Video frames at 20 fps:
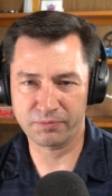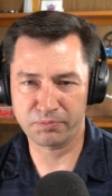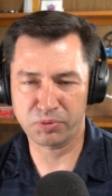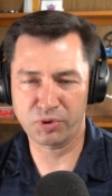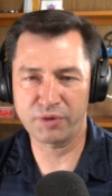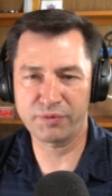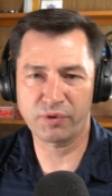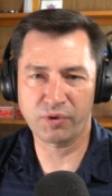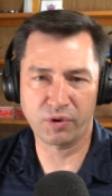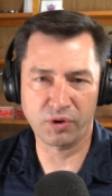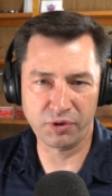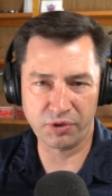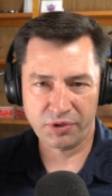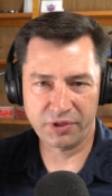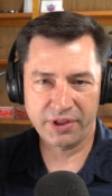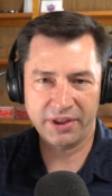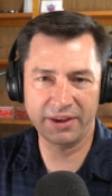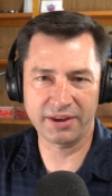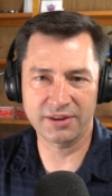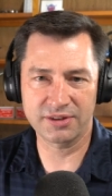peripheral
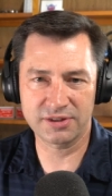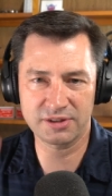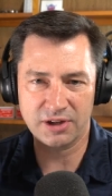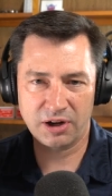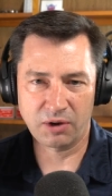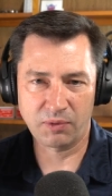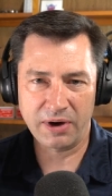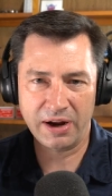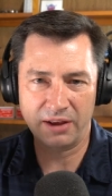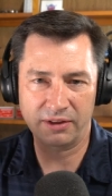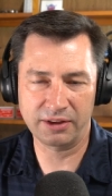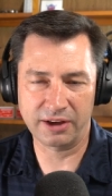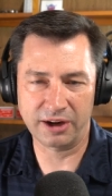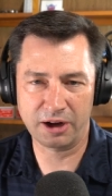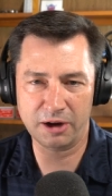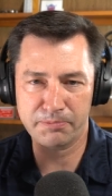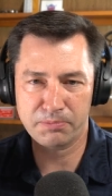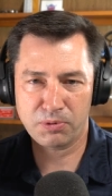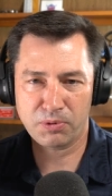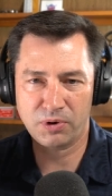things around the
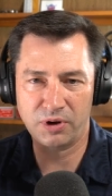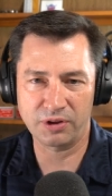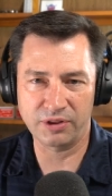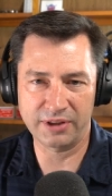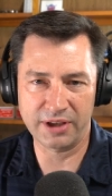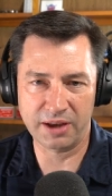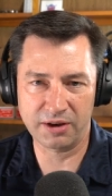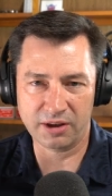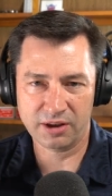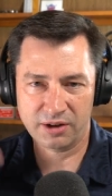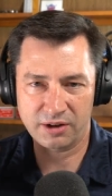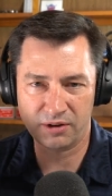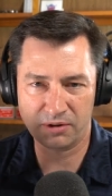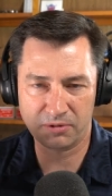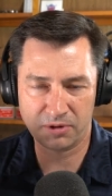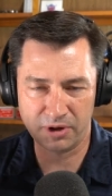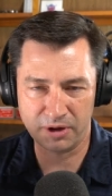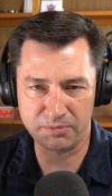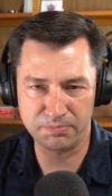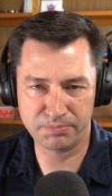airport that could
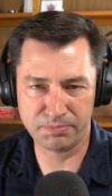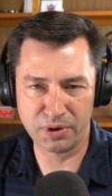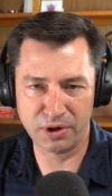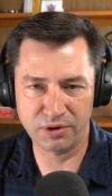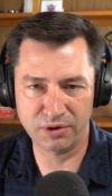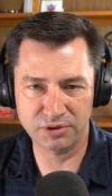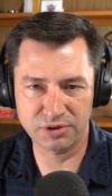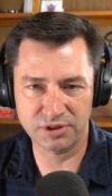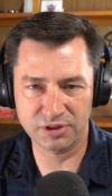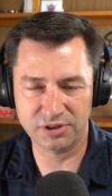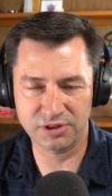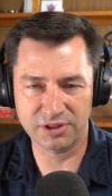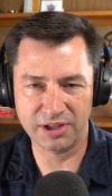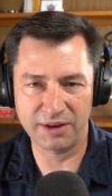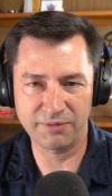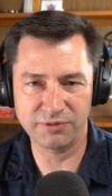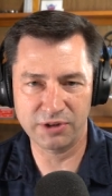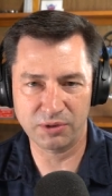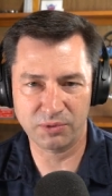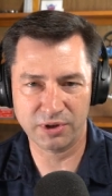pose a
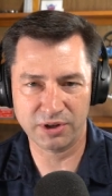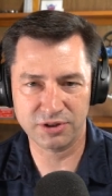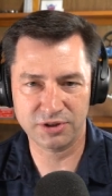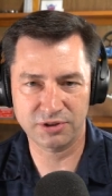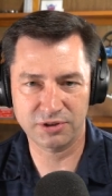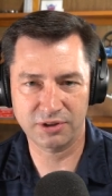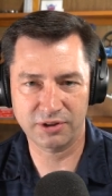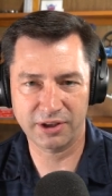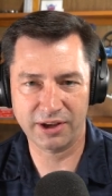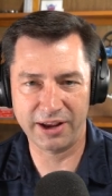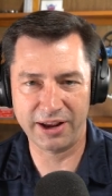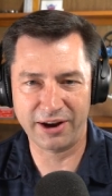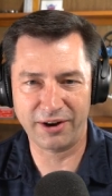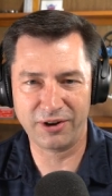safety risk to the